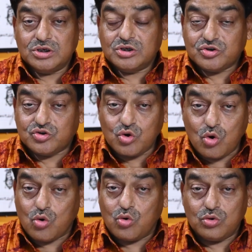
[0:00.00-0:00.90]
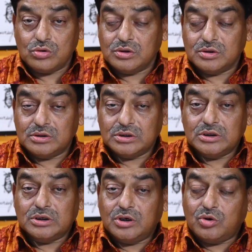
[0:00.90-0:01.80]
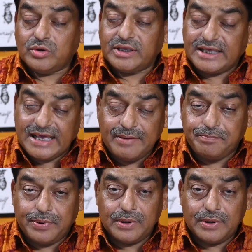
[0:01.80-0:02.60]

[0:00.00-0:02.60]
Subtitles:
So, to keep